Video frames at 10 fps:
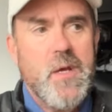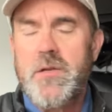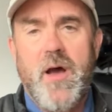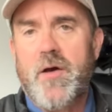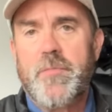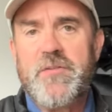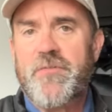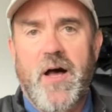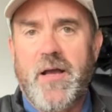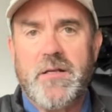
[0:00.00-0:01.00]
no, it'll be
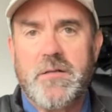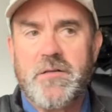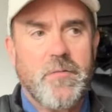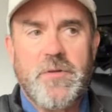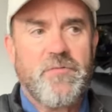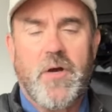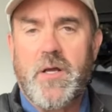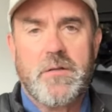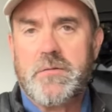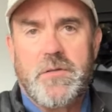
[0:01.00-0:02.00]
fine. It'll be fine.